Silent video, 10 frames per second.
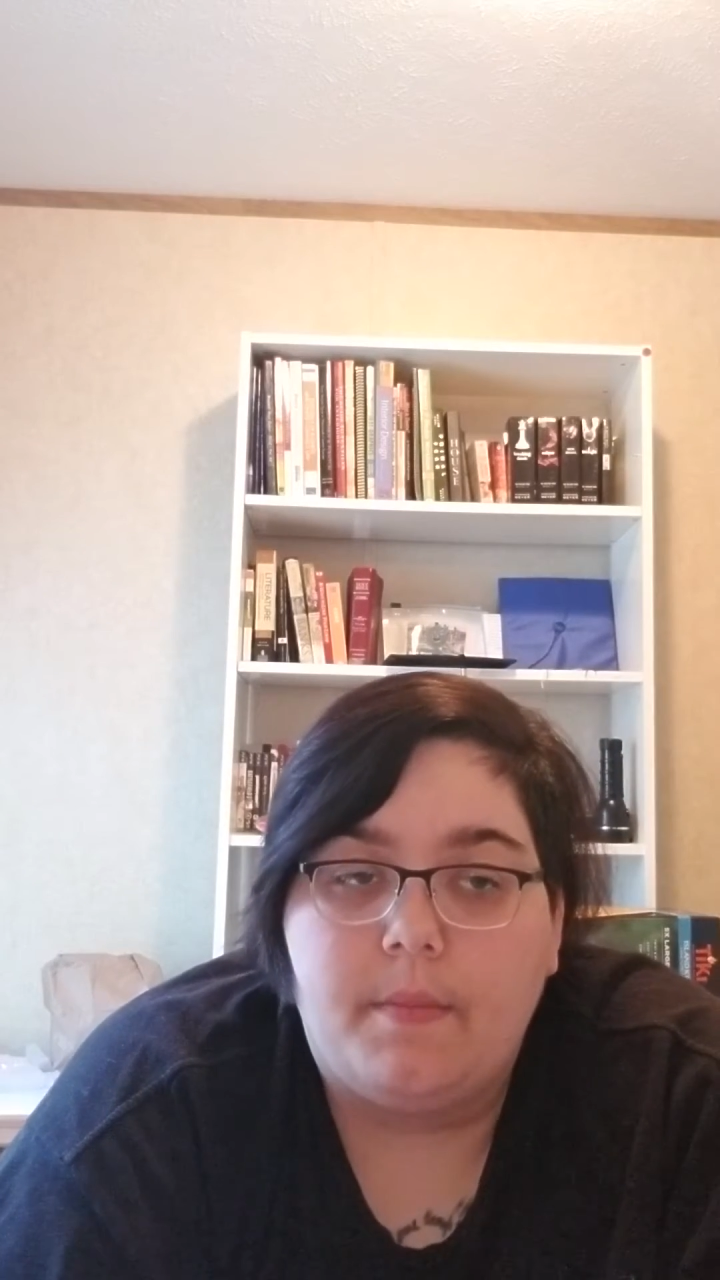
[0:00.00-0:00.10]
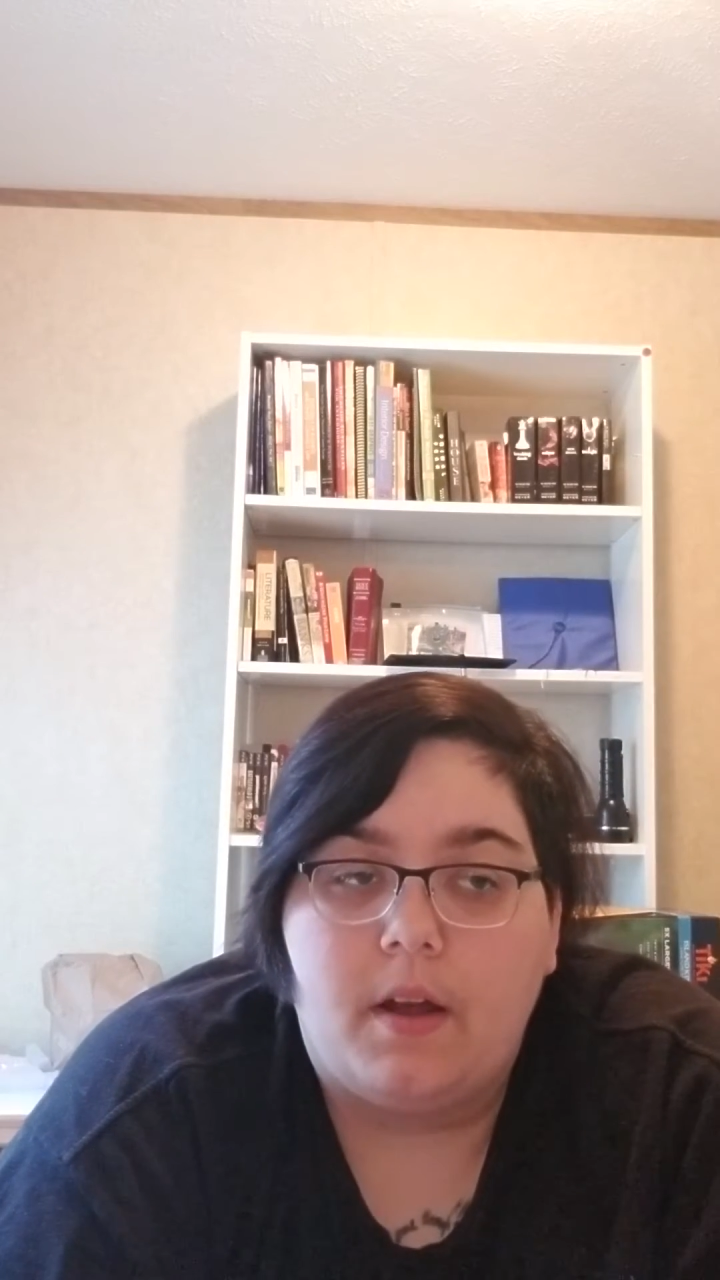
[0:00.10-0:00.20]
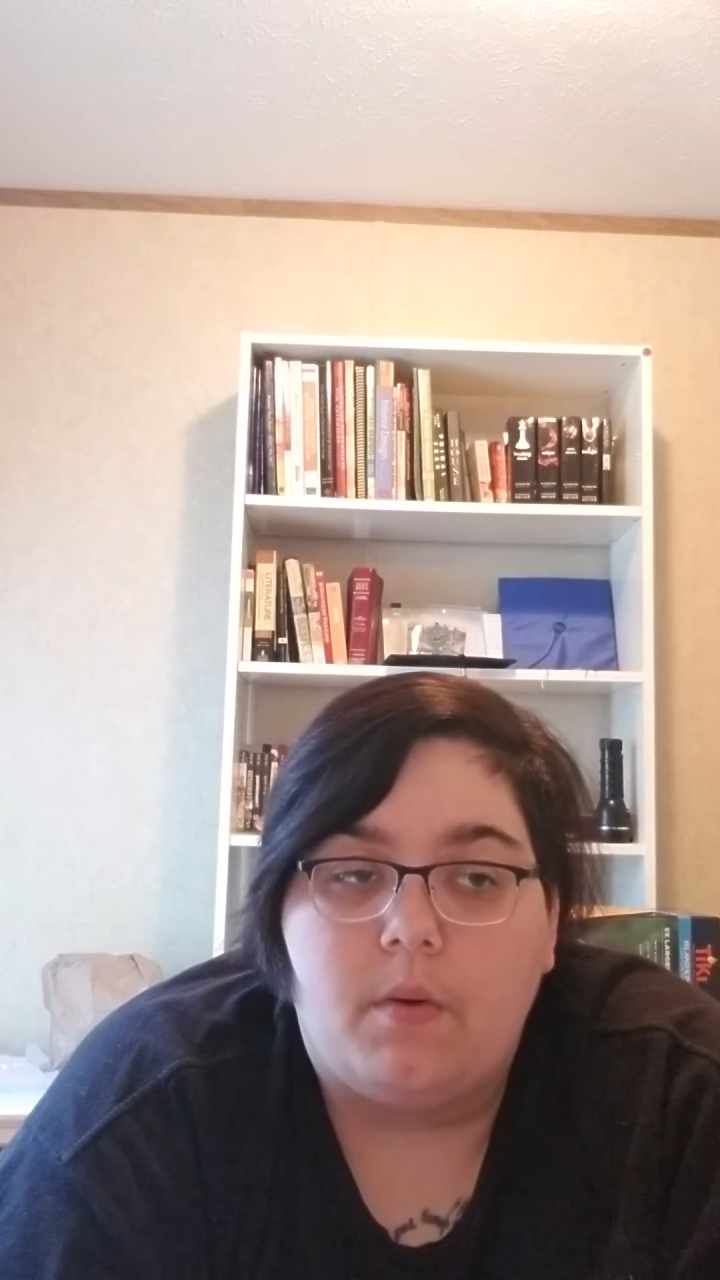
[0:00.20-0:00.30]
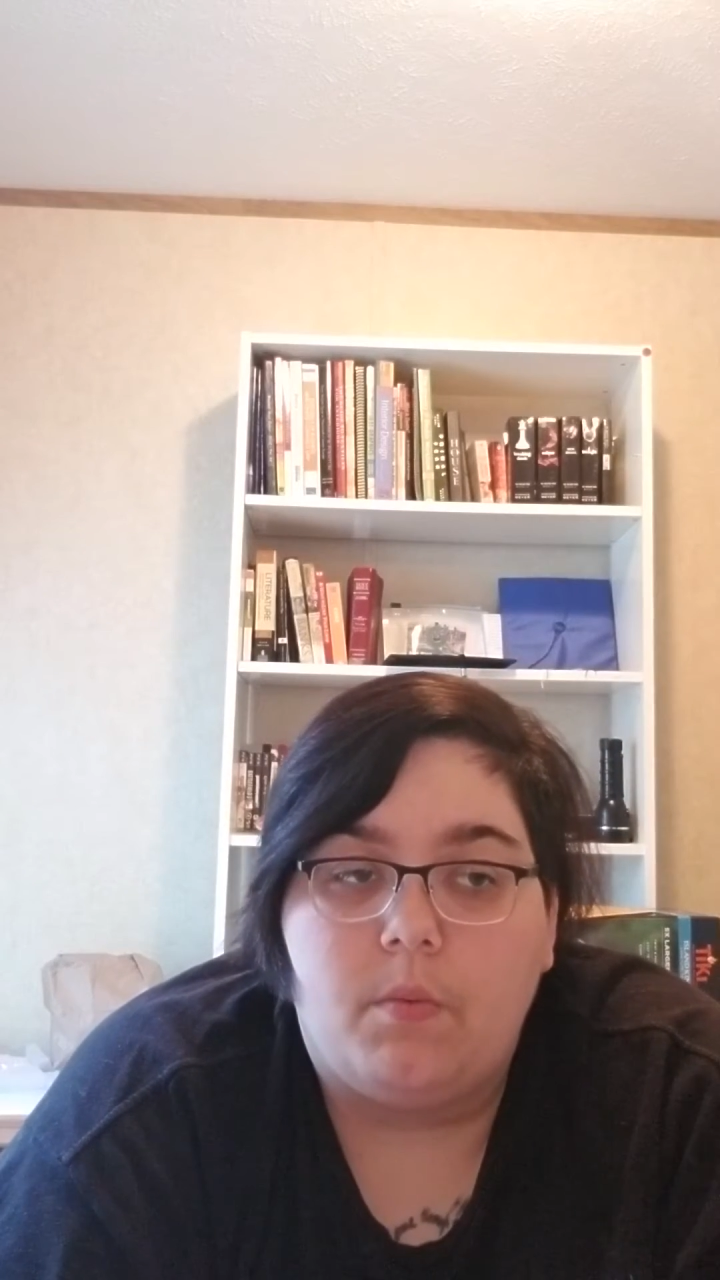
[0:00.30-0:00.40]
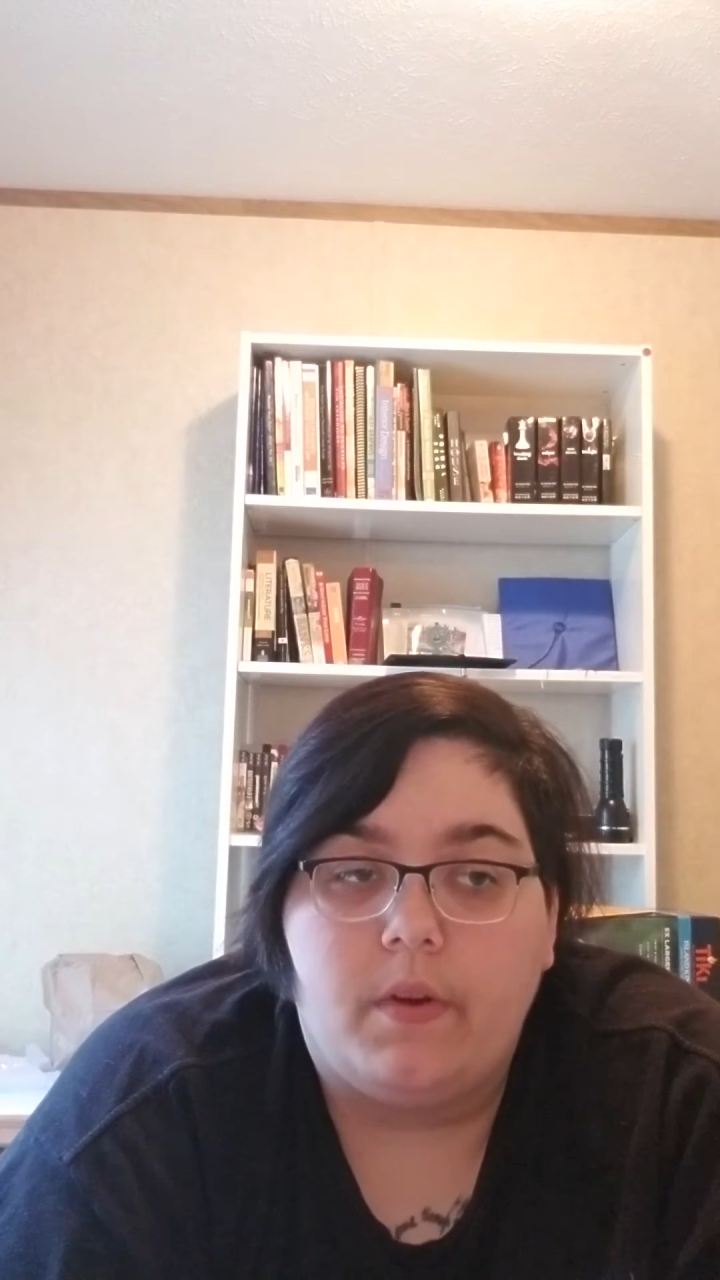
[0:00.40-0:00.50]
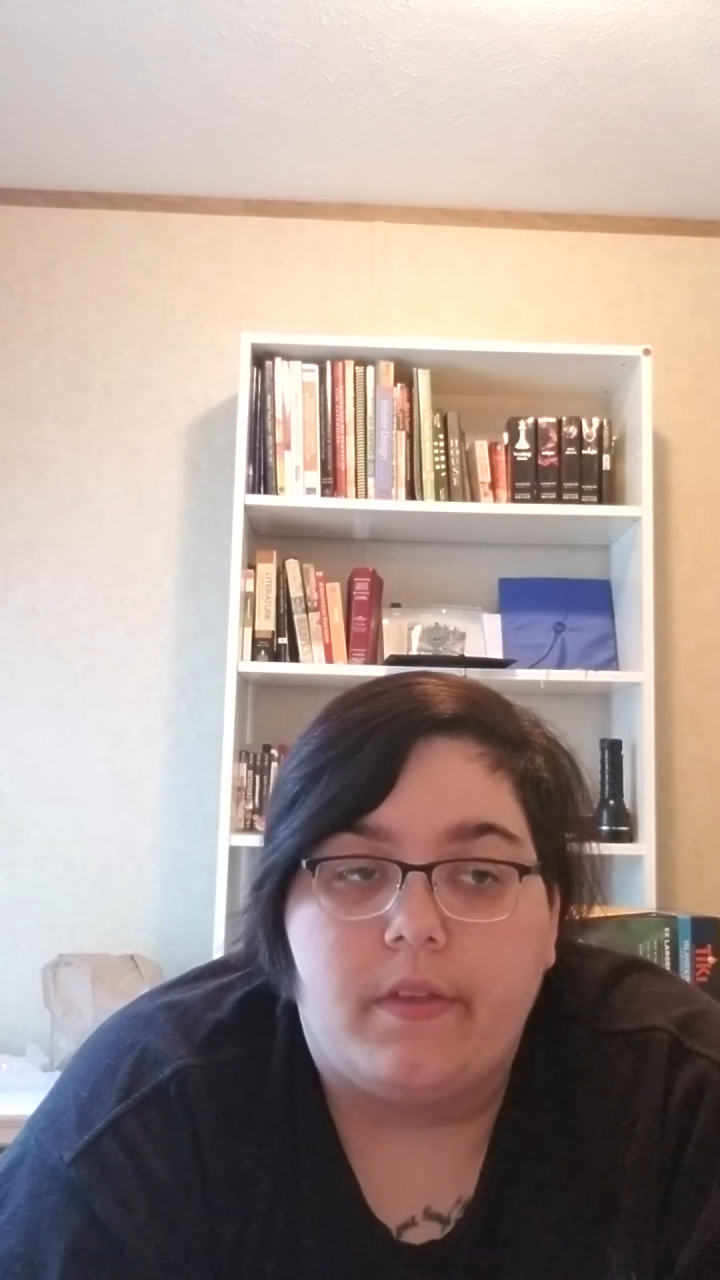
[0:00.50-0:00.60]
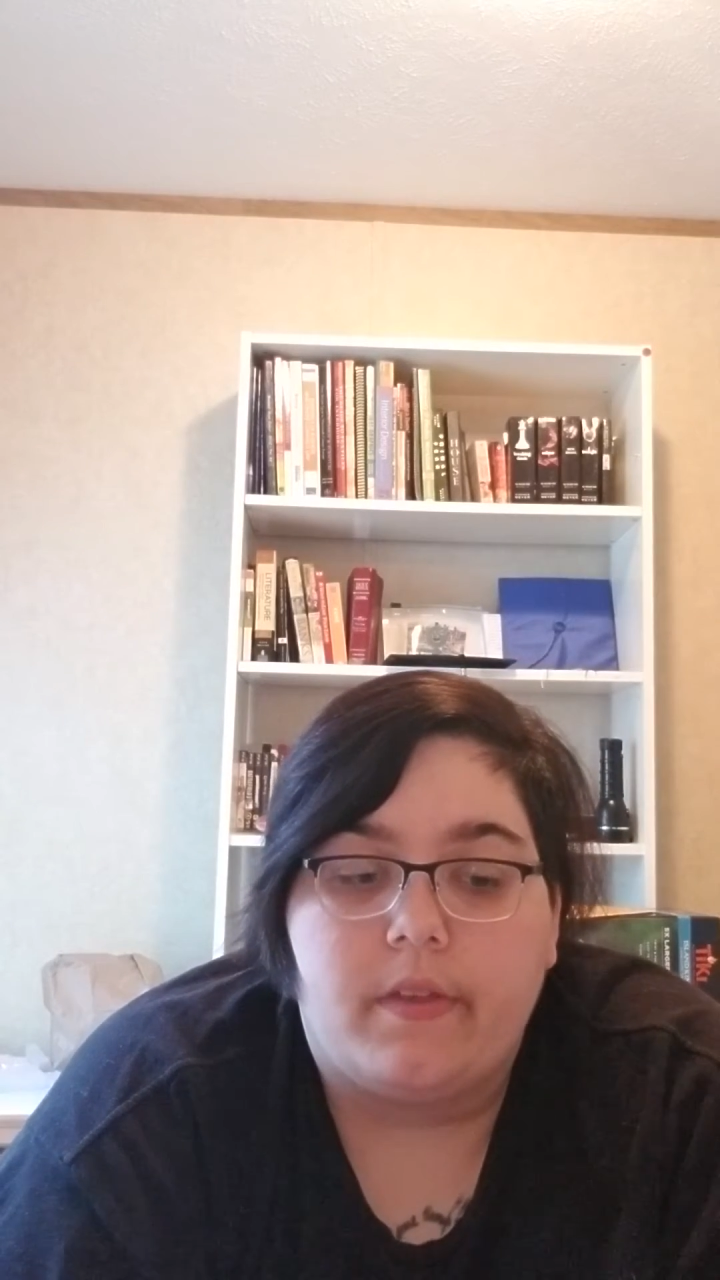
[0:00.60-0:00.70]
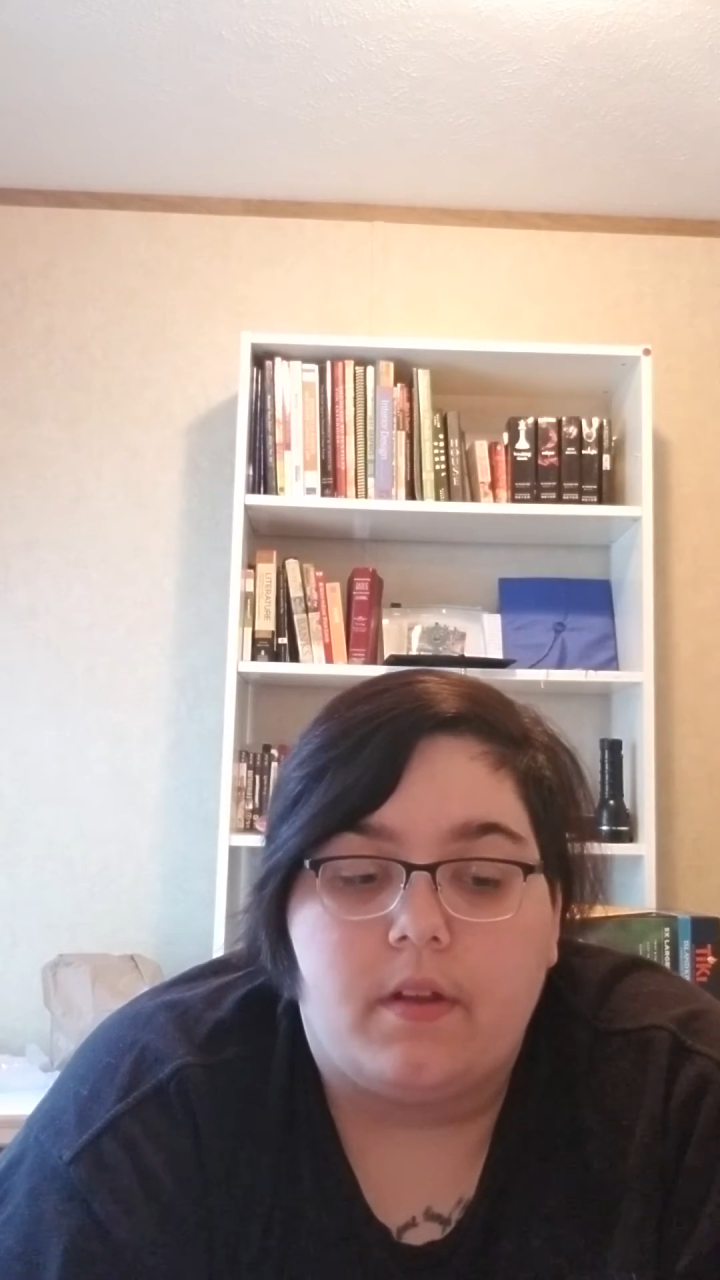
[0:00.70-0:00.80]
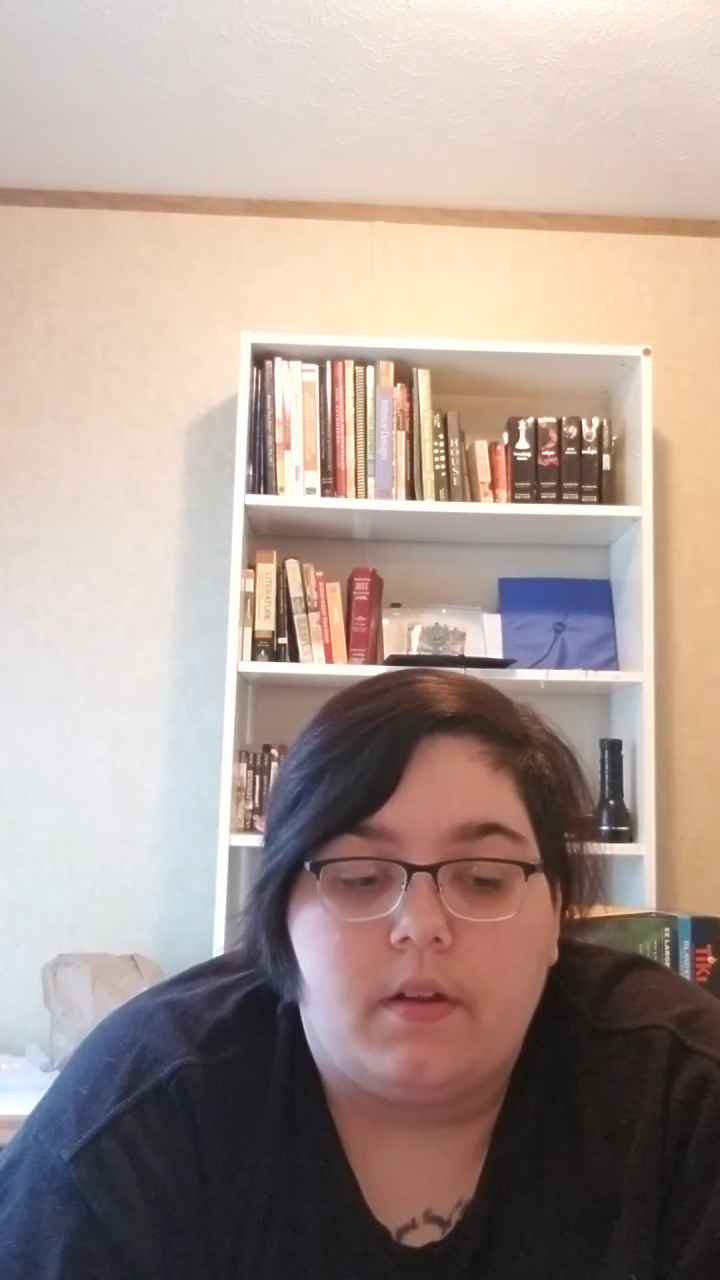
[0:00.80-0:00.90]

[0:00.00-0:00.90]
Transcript: out with,